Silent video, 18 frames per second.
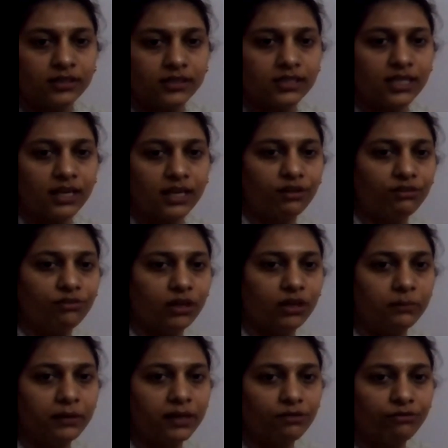7
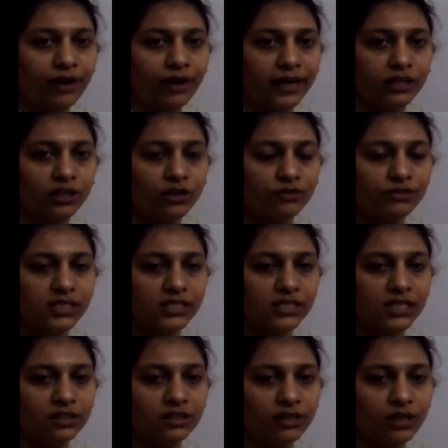will be a factor of
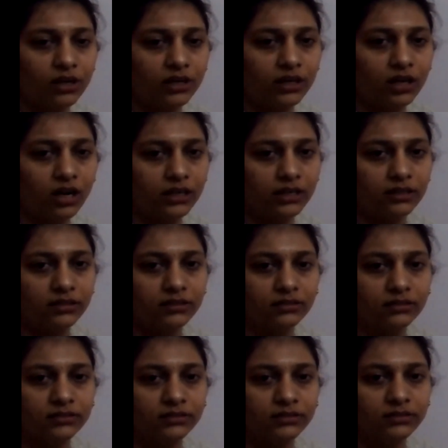63 or not?
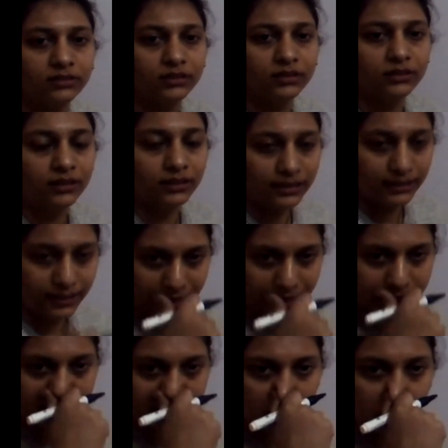
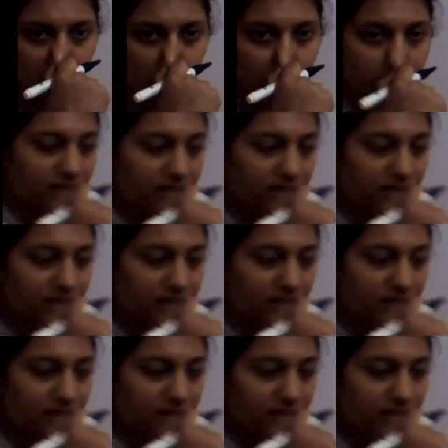Yes. So